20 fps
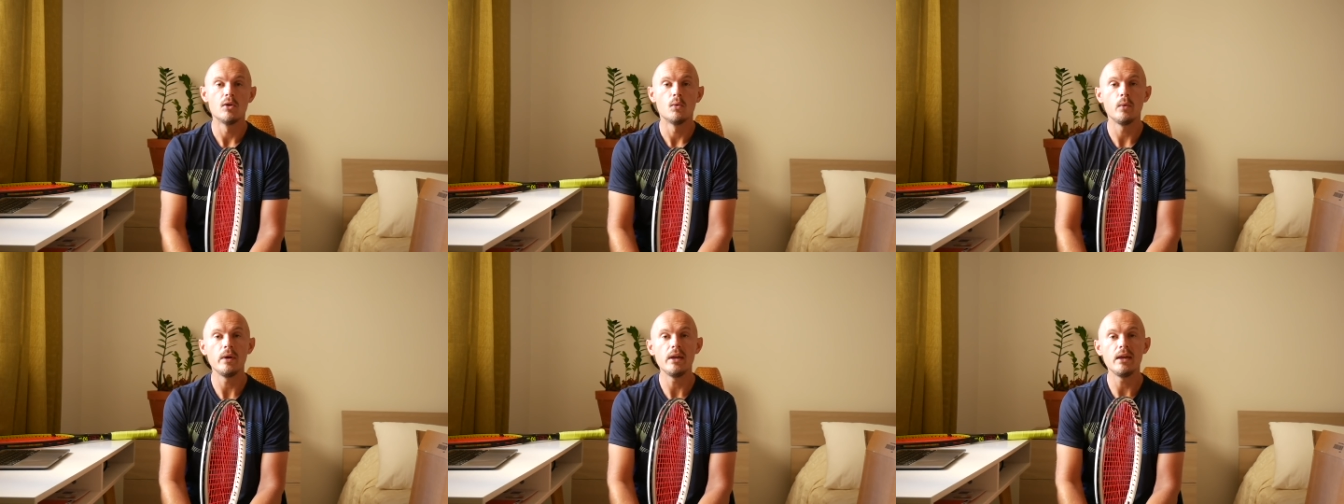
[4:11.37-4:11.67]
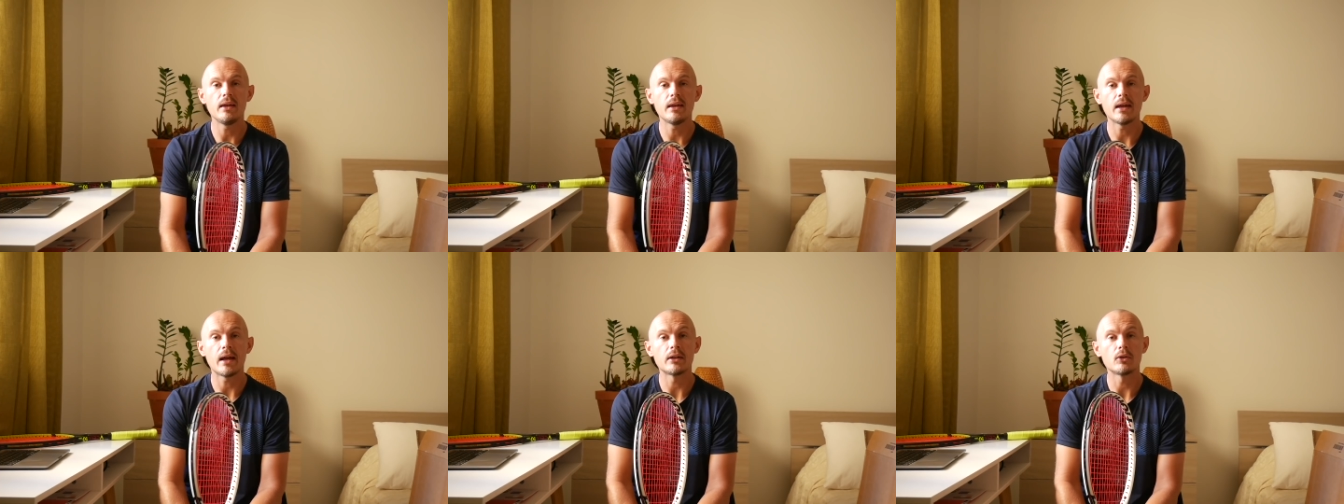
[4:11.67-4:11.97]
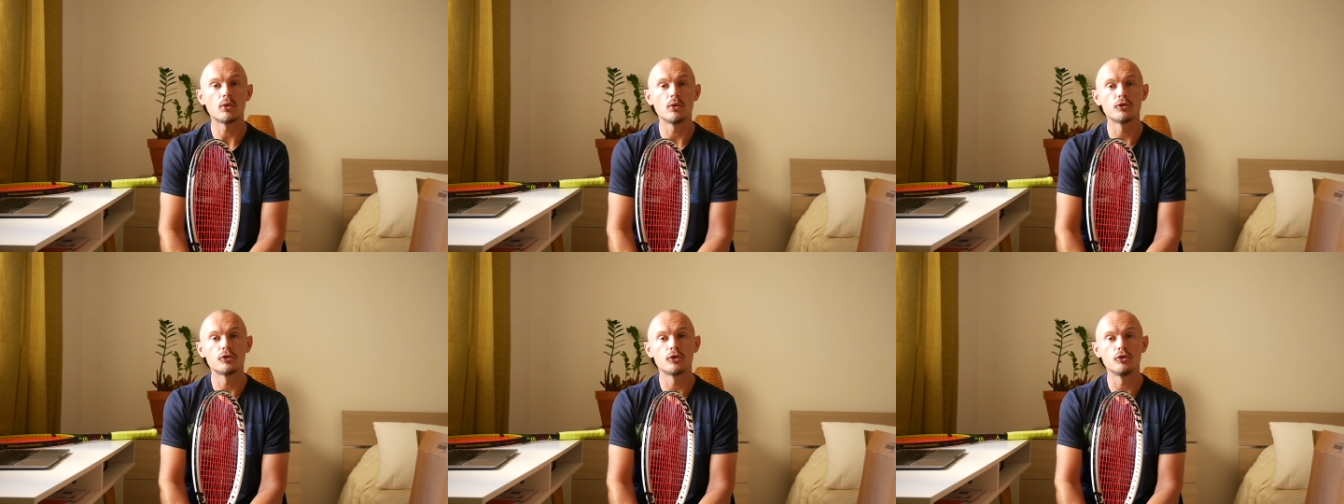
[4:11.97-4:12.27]
week
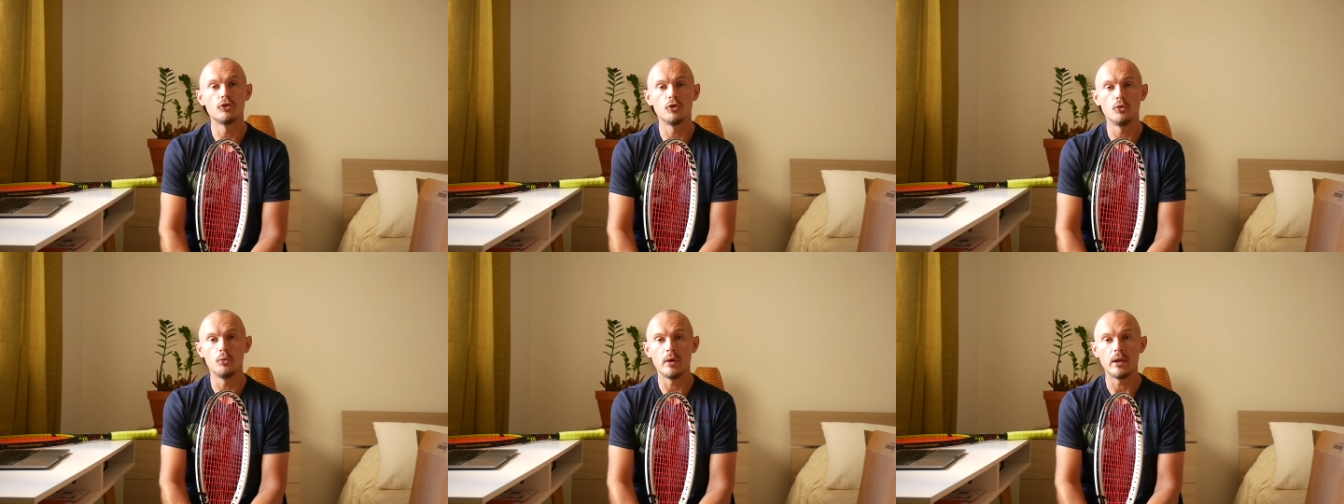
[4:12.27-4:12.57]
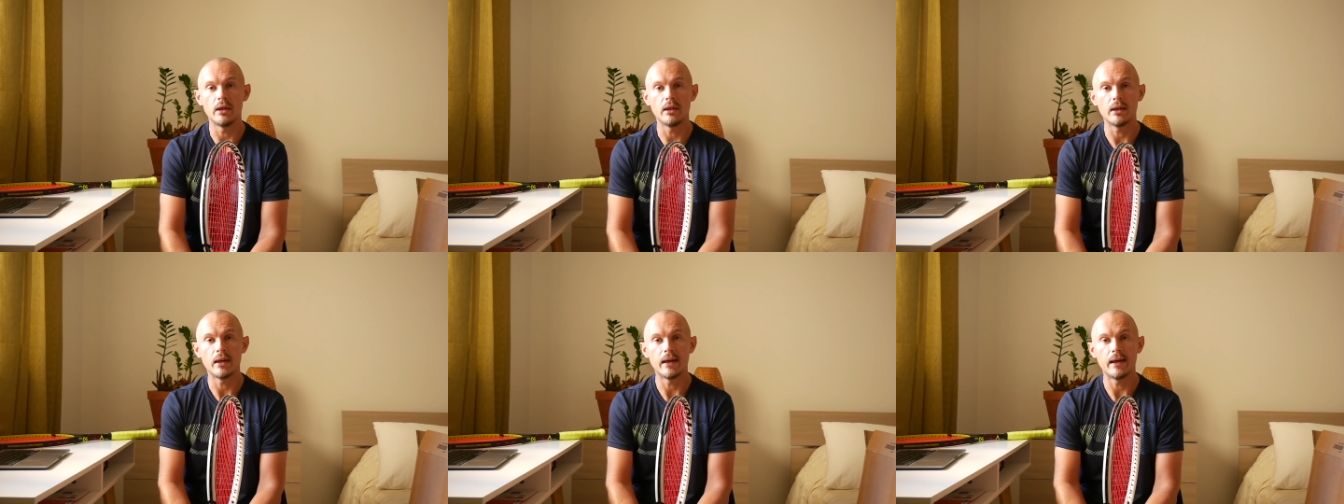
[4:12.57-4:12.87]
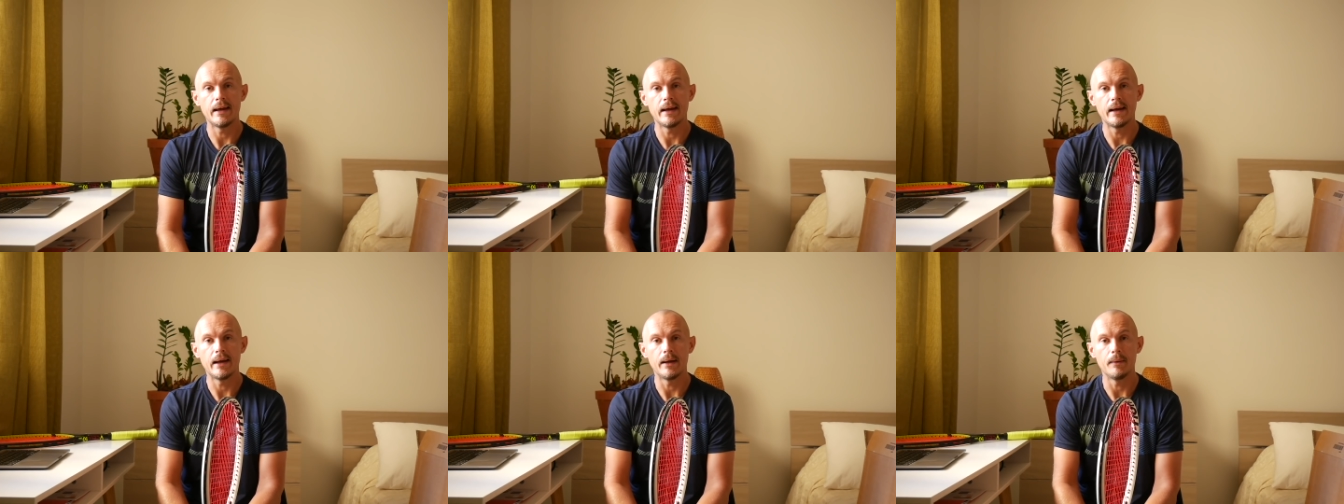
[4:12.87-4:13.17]
and also doing
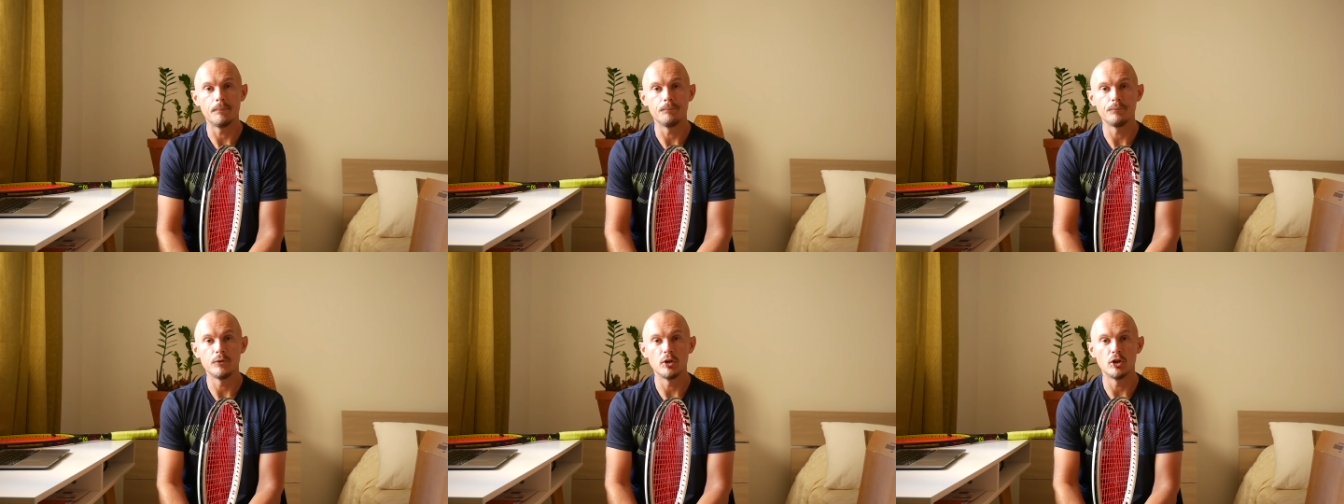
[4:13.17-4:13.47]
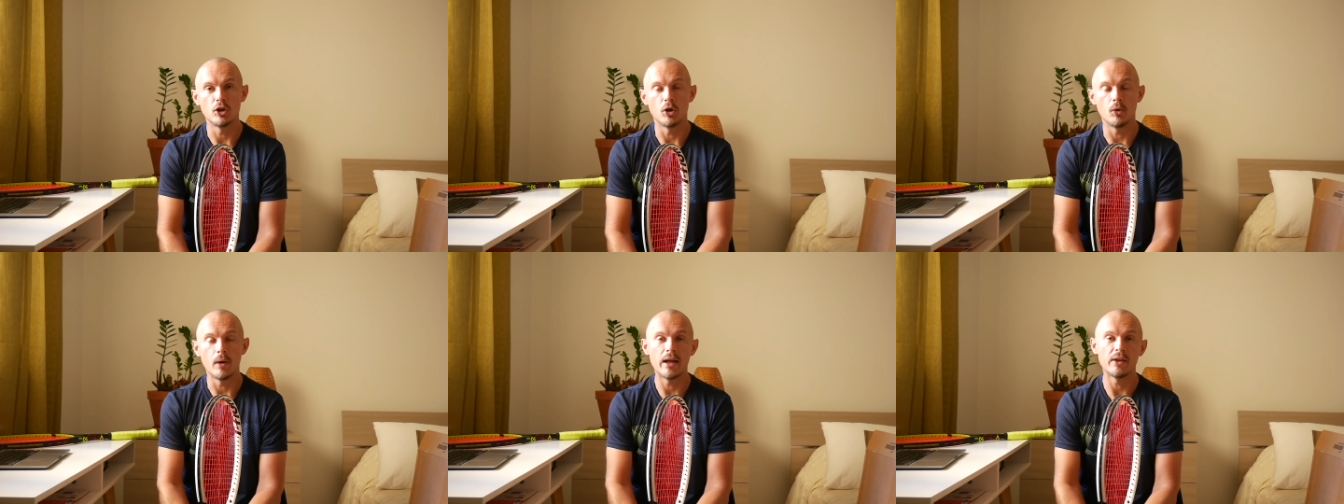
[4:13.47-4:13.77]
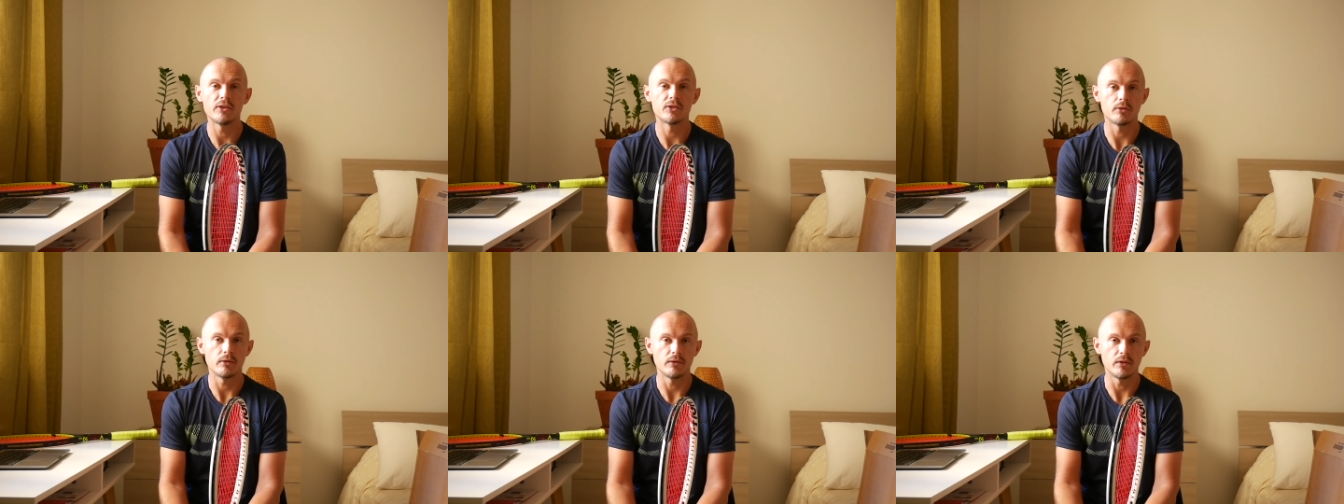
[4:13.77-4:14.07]

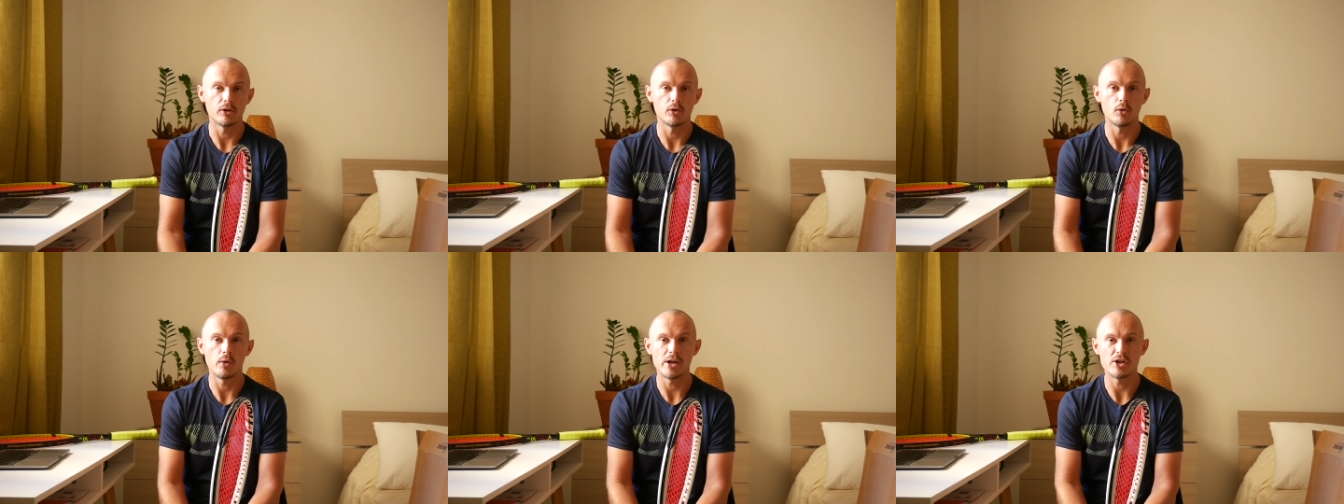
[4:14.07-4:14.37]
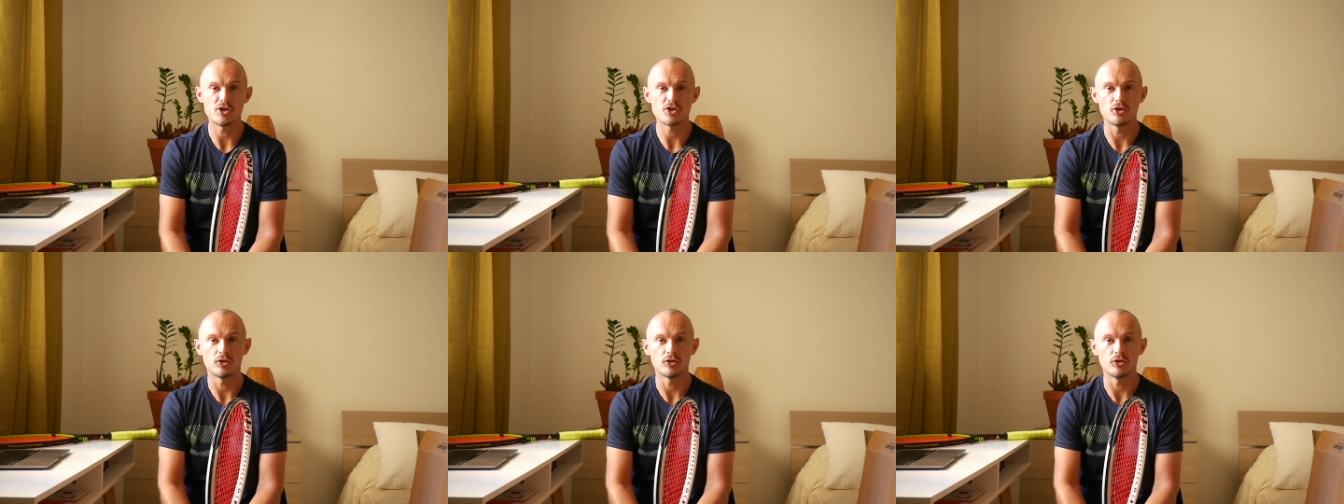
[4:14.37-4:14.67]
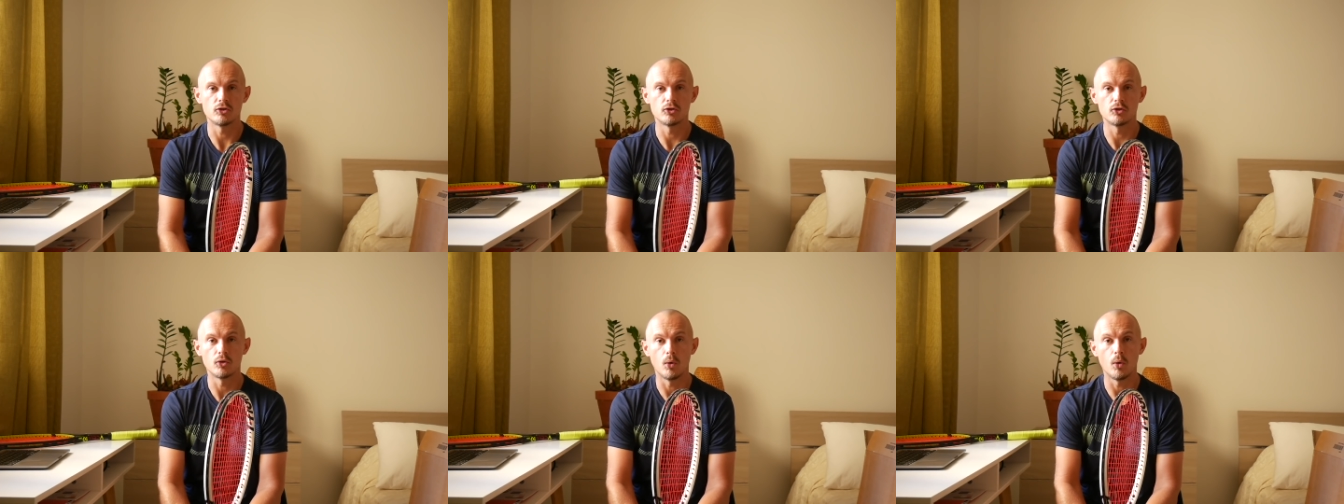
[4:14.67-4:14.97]
answering their questions
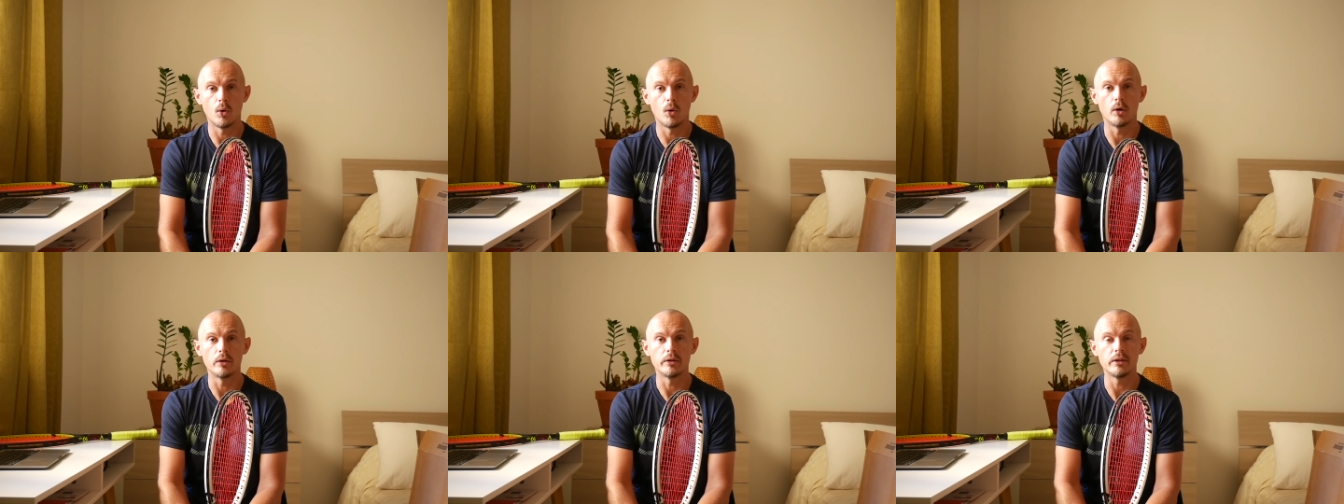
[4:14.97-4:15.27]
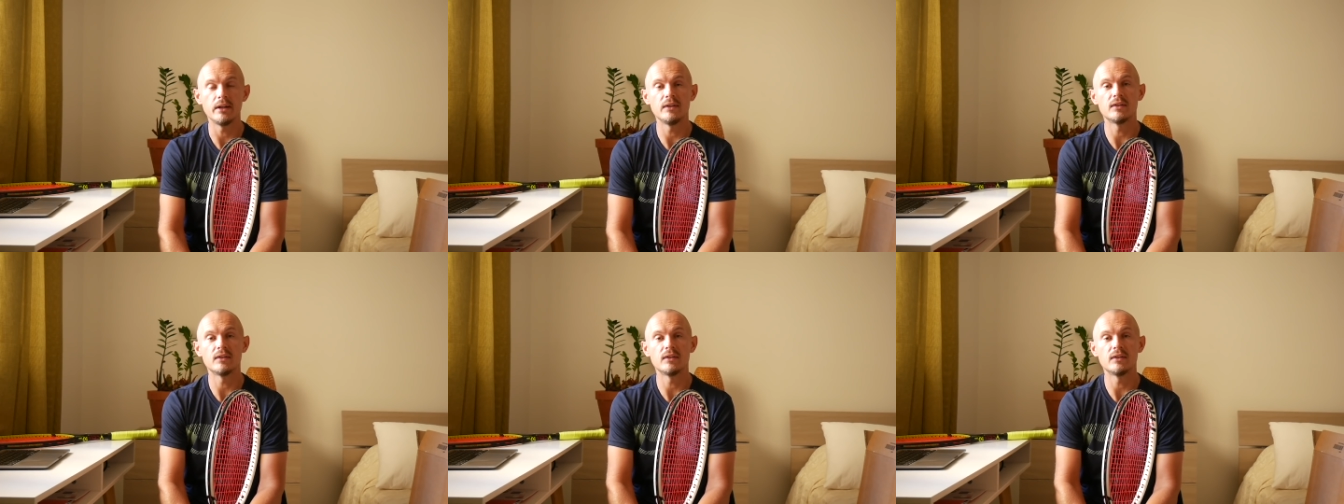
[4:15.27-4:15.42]
and so on.